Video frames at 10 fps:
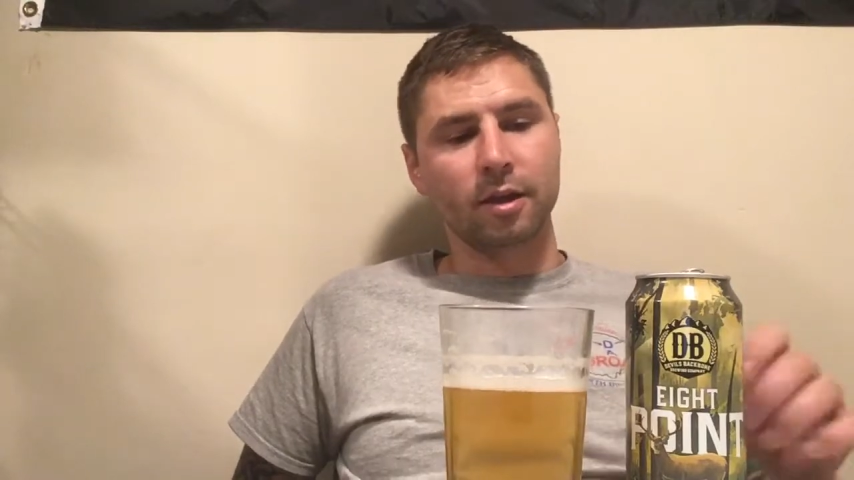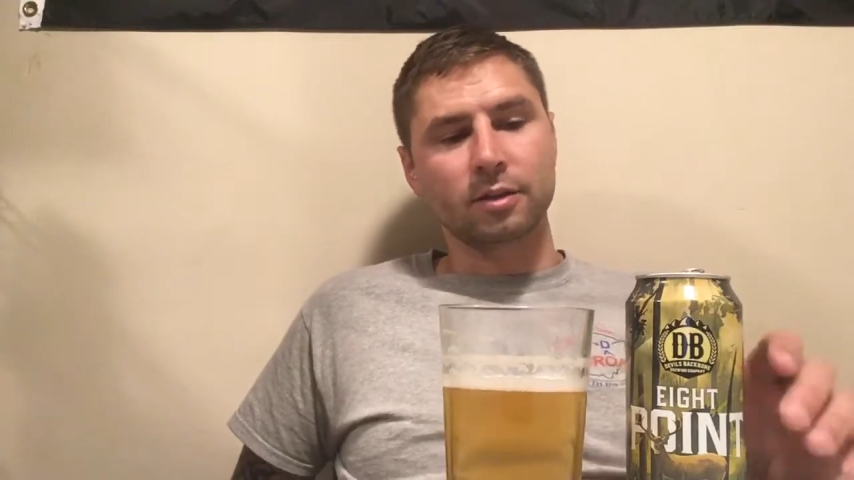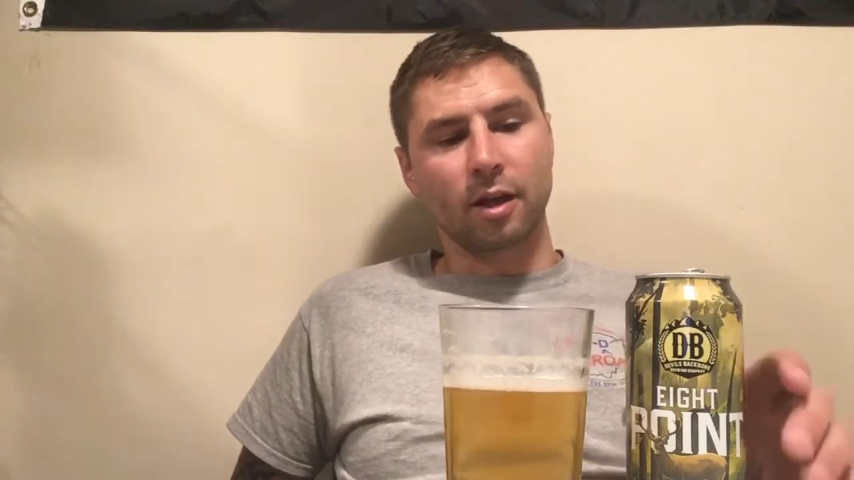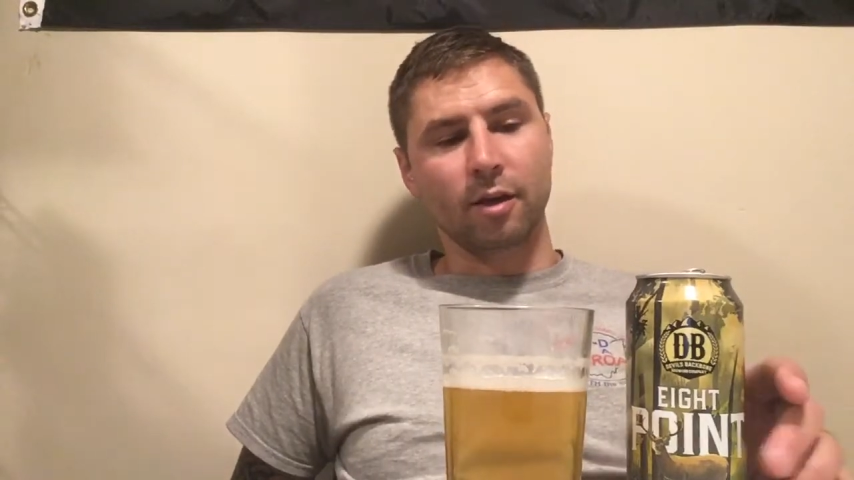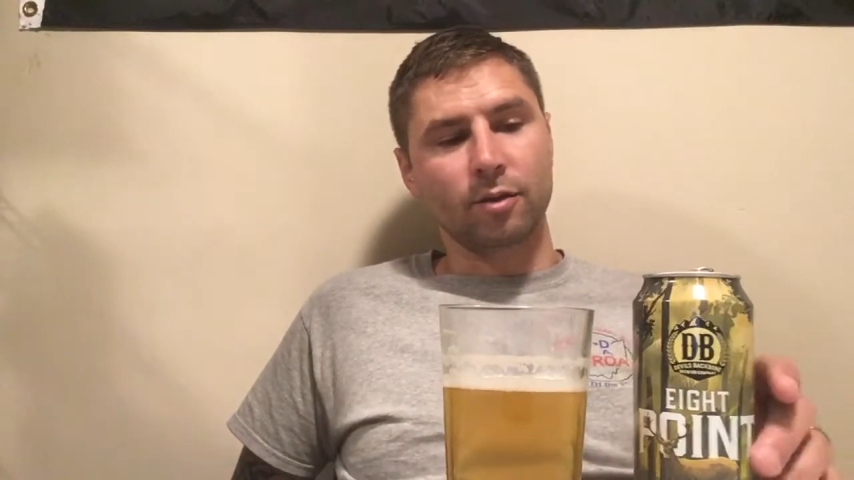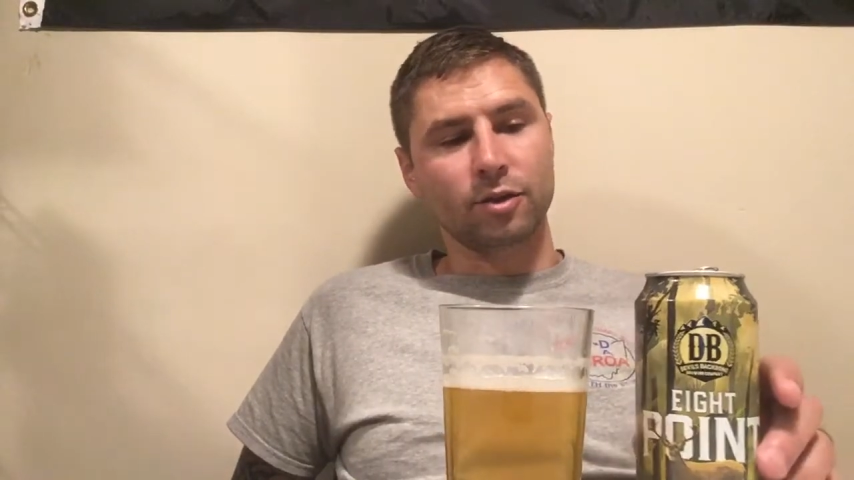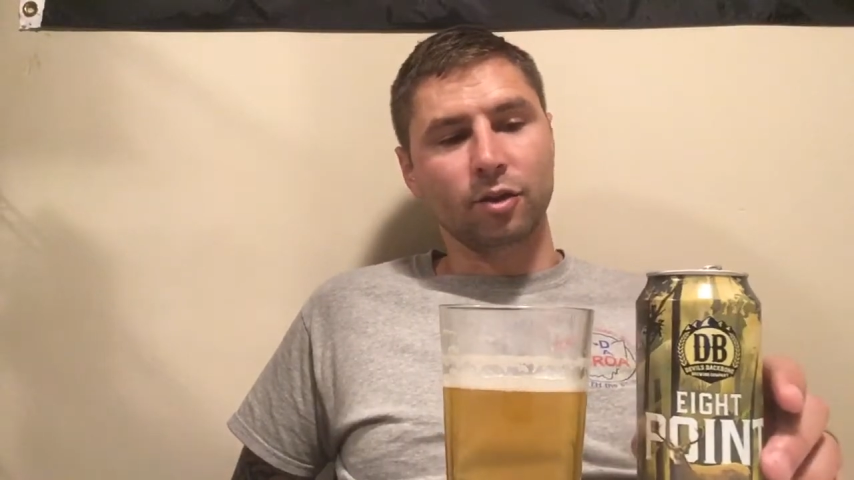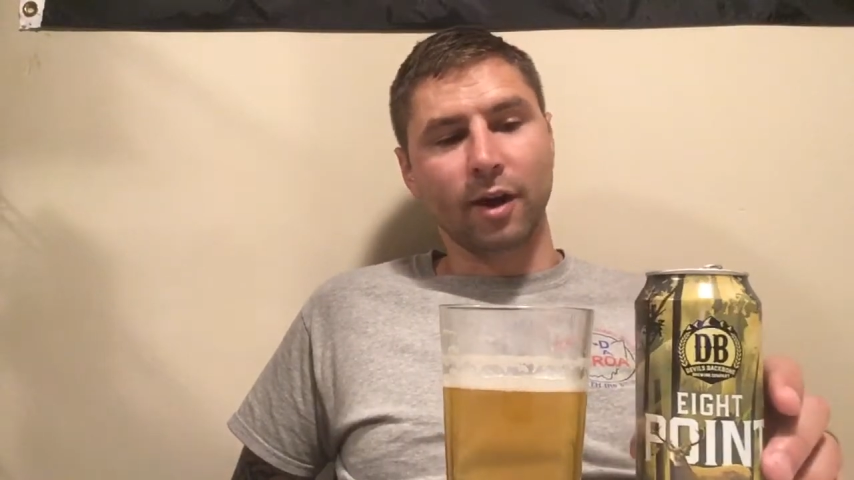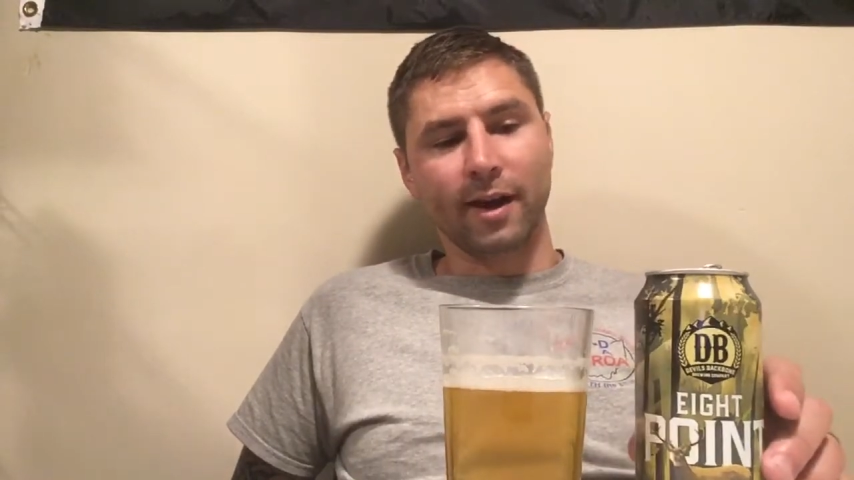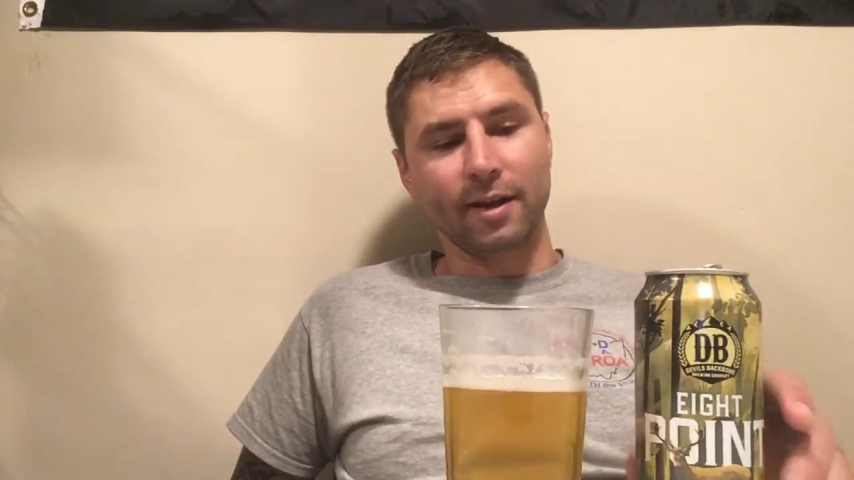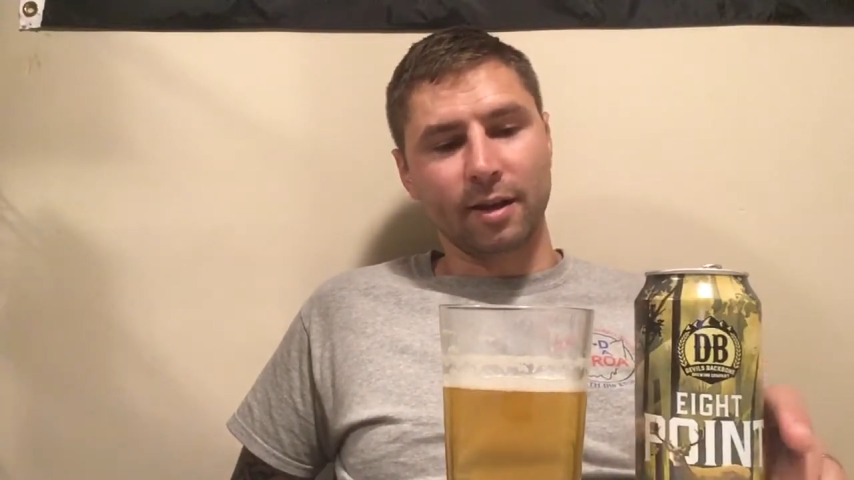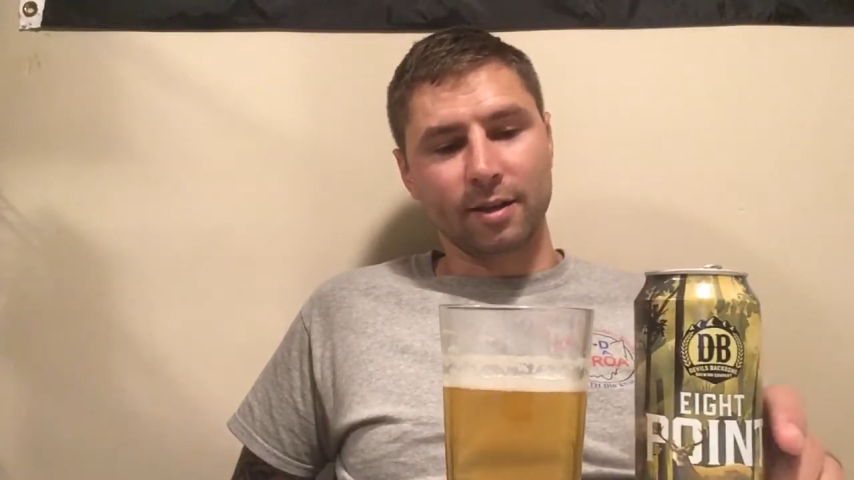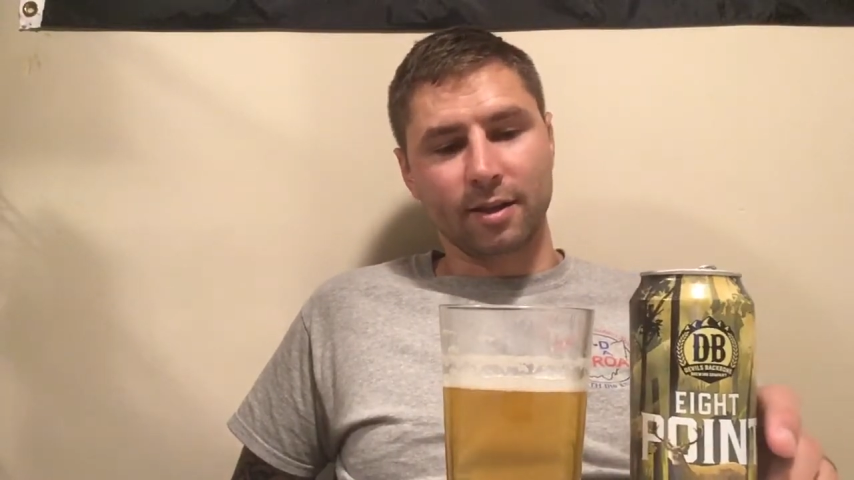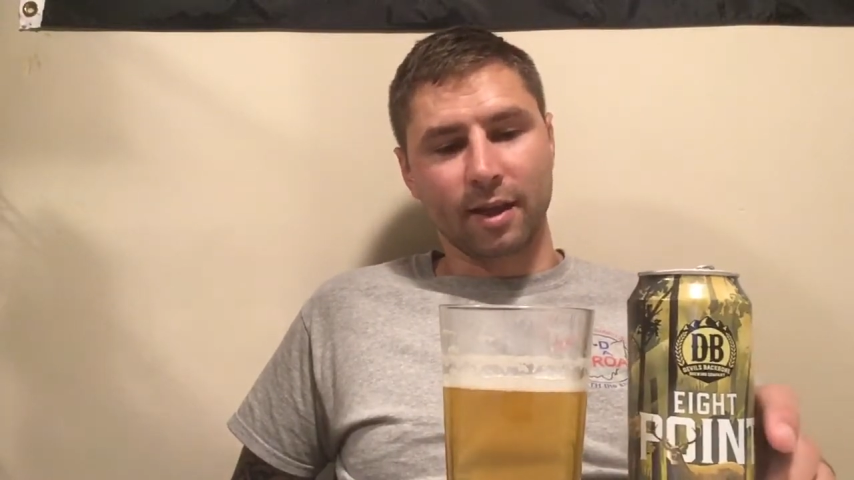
because I always grade